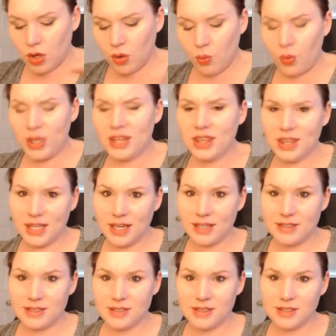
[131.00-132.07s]
with
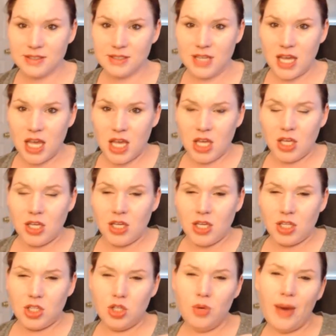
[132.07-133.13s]
this,
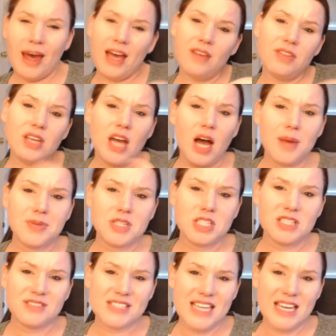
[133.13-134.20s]
you have the option
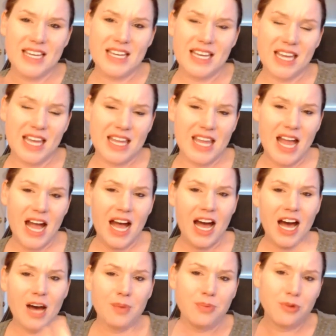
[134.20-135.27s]
of taking and
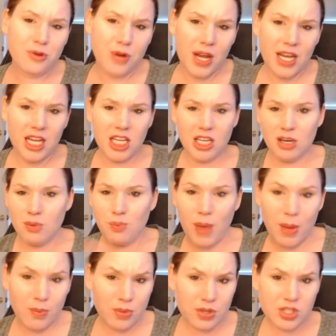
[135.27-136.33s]
upgrading your
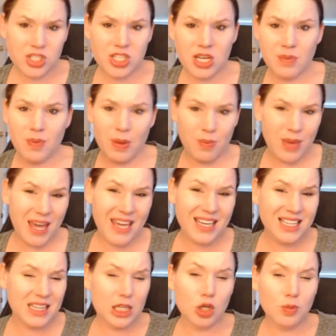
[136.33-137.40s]
membership and paying
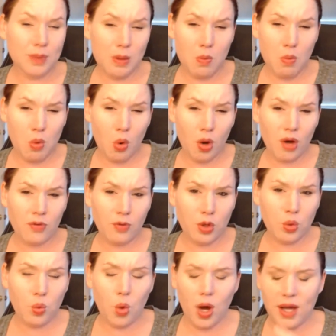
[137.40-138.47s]
a little bit more if you
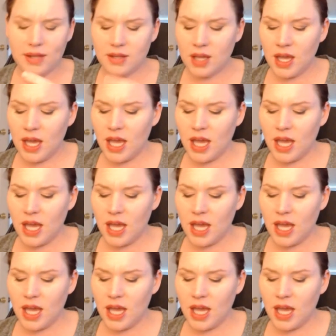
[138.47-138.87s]
want,